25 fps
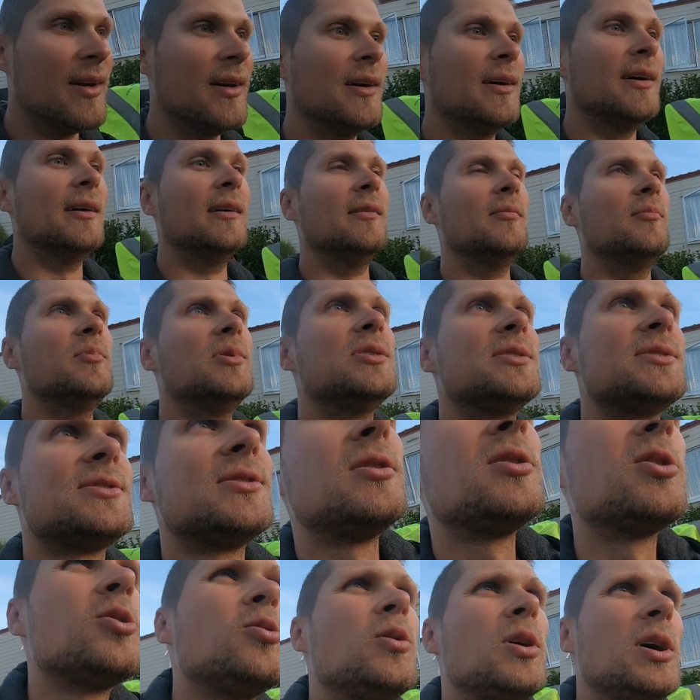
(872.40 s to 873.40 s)
Um, I
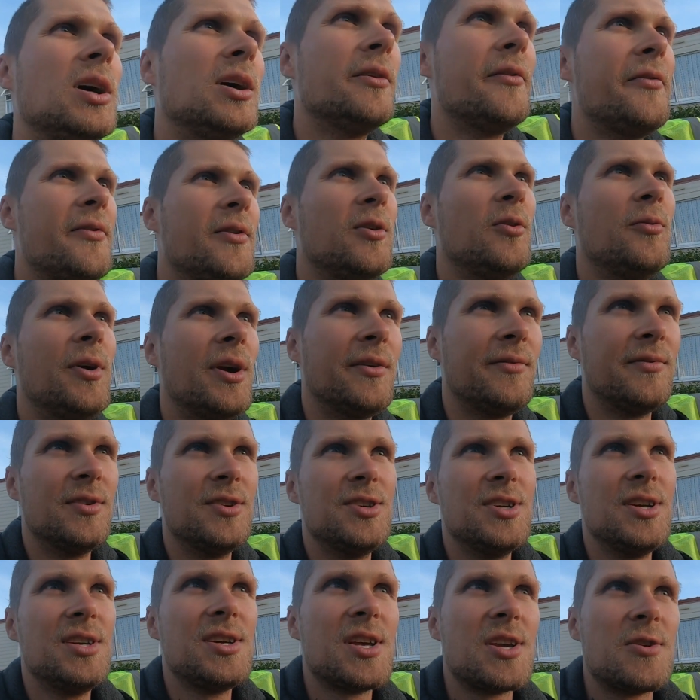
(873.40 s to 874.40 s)
saw quite a few
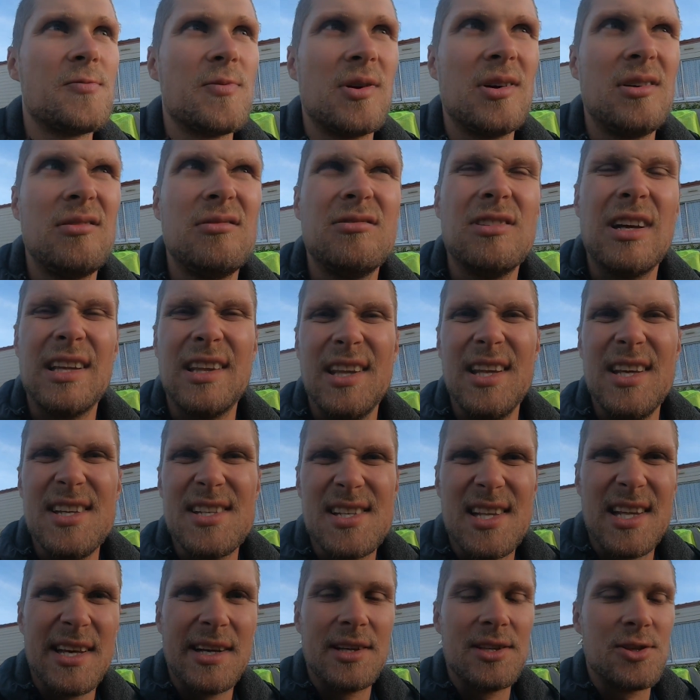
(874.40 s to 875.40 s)
refugees as well, at
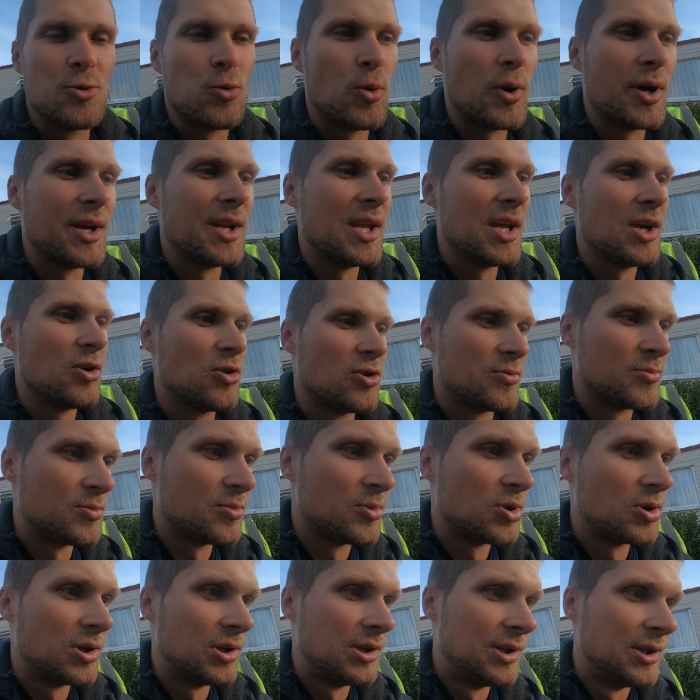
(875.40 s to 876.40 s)
least like 20 or
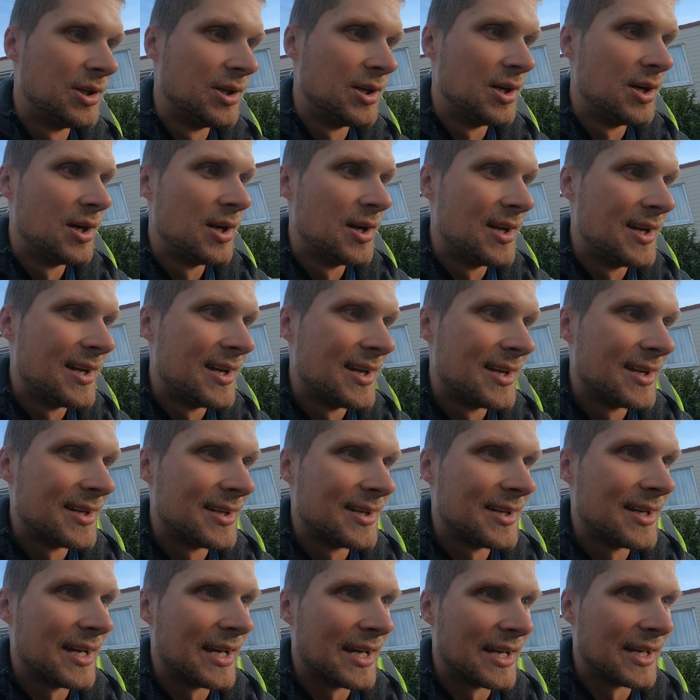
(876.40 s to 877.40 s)
more
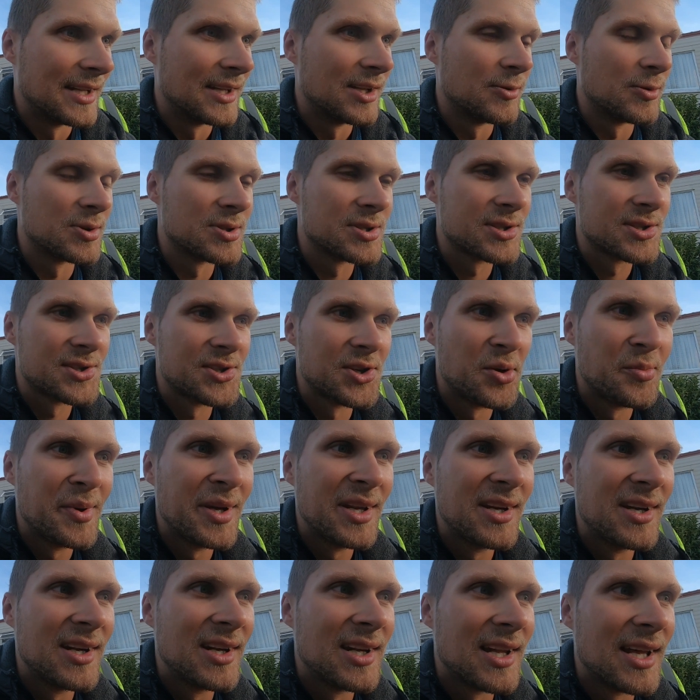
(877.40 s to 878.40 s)
and there was so
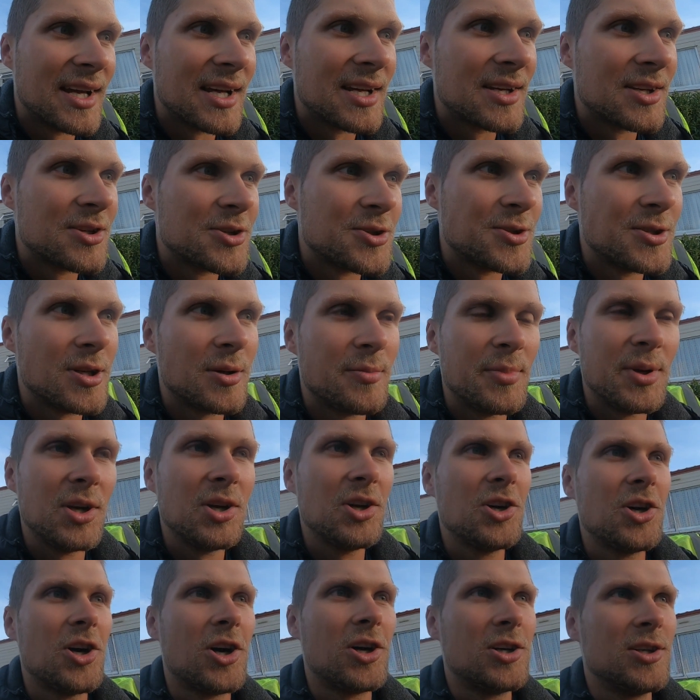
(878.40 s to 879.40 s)
many like
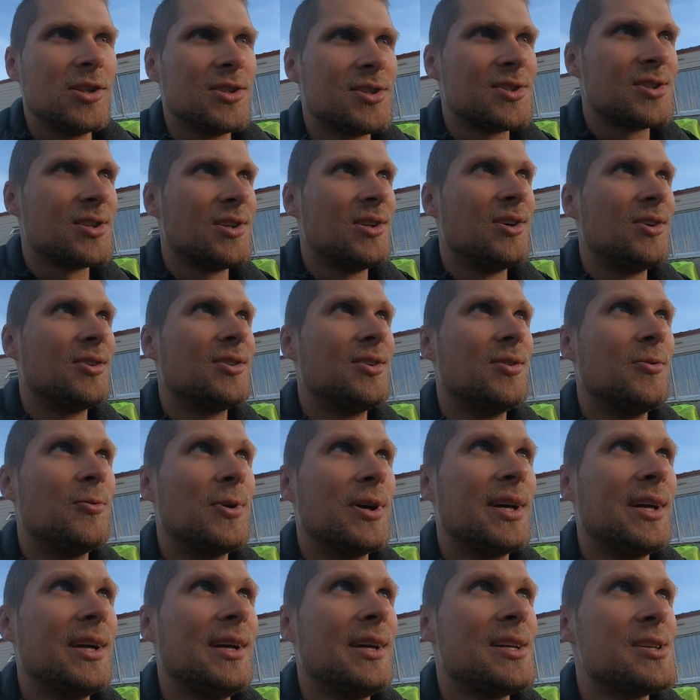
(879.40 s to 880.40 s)
shopping carts along the
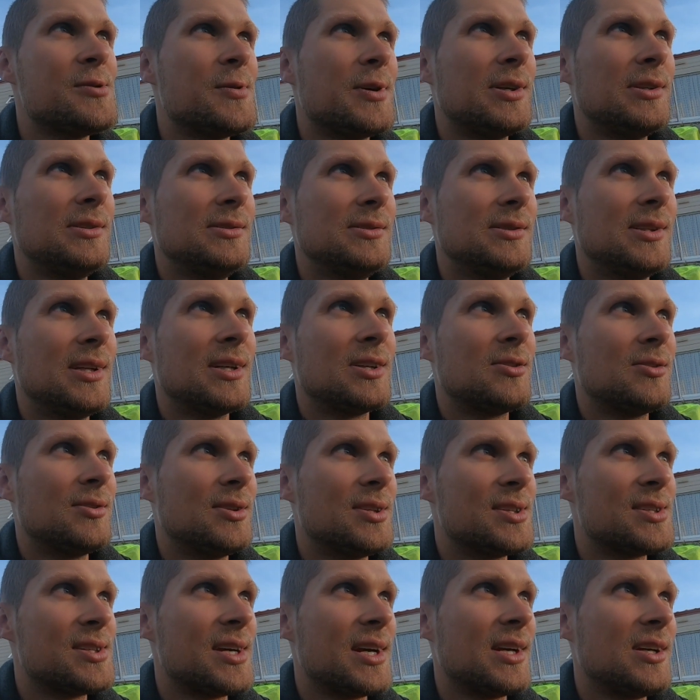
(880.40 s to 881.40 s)
way as well like on
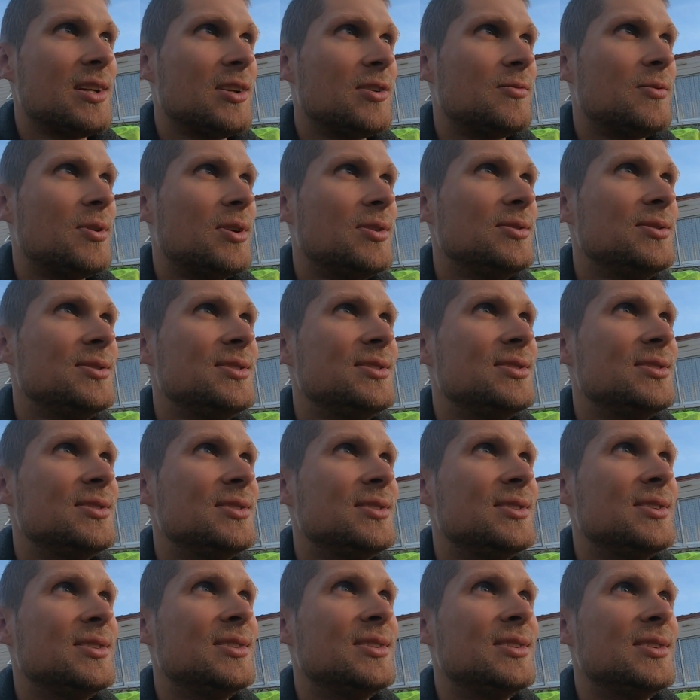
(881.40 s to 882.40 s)
the cycle roads
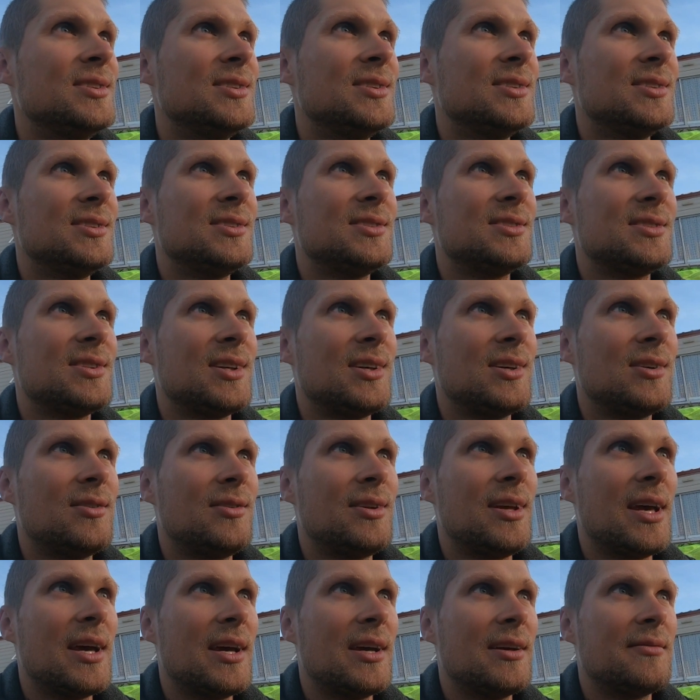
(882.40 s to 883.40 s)
so
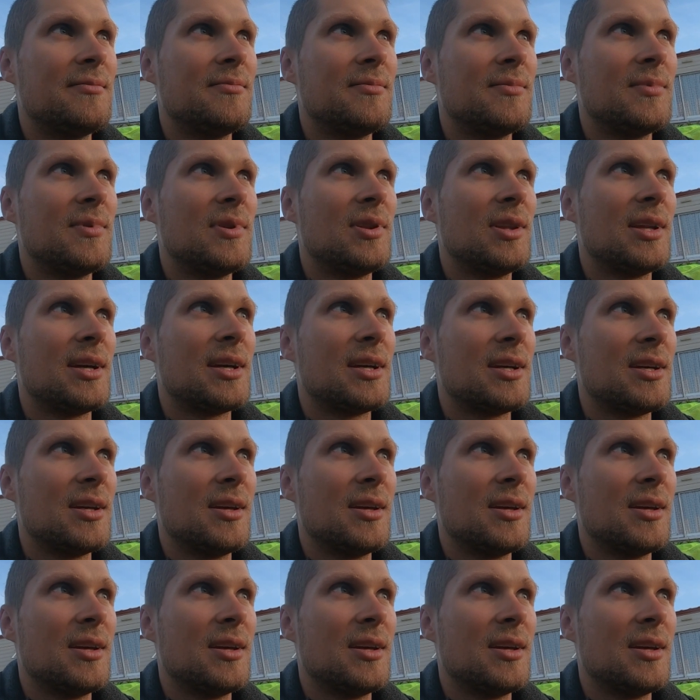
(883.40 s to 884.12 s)
yeah like